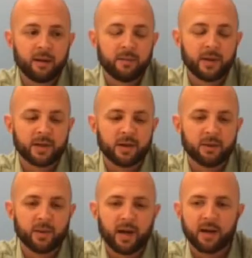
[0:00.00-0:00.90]
They start
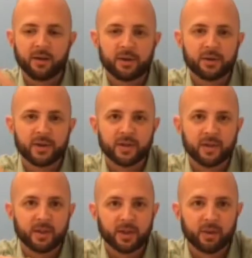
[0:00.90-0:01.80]
with higher doses and
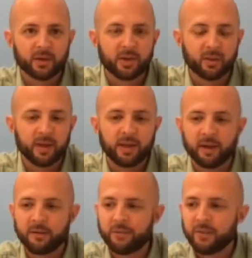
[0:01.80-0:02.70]
then they work their way
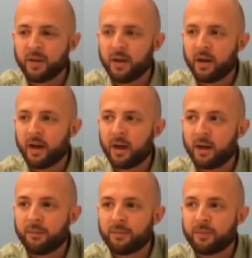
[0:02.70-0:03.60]

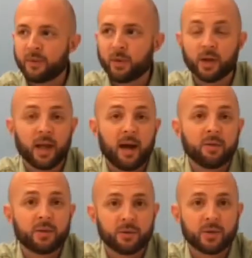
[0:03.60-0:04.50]
down. You're
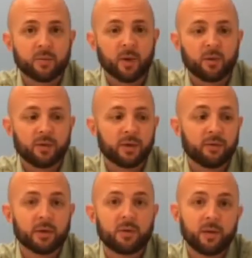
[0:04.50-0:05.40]
allowed to smoke for the
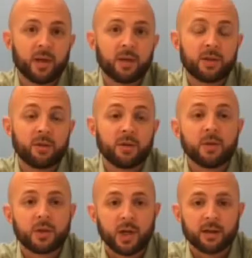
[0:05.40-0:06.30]
first few days you use
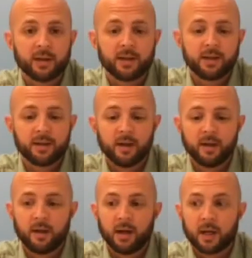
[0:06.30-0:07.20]
Chantix.
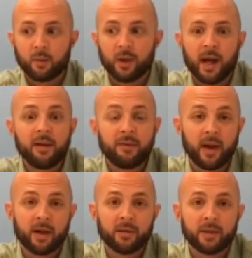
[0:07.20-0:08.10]
What I
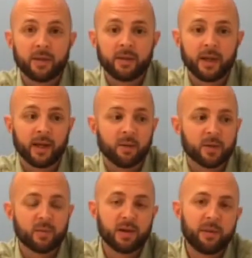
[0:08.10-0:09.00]
found, and I was
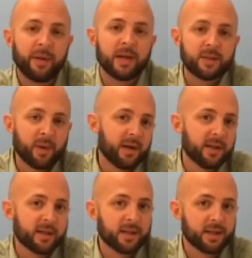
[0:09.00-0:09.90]
pretty amazed by
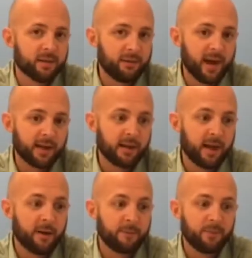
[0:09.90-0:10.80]
this, is the fact that